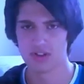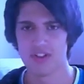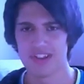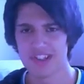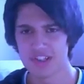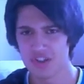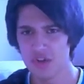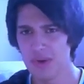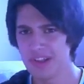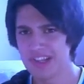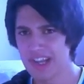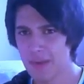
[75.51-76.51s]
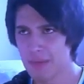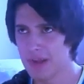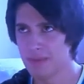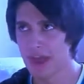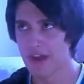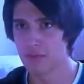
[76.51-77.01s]
So there's this new internet
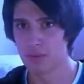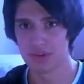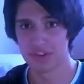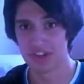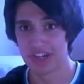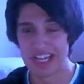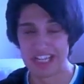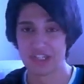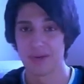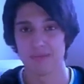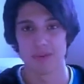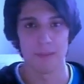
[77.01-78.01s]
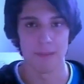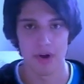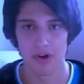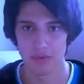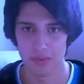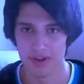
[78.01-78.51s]
meme that everyone suddenly jumped on
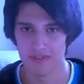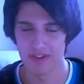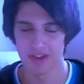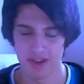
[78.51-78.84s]
board with.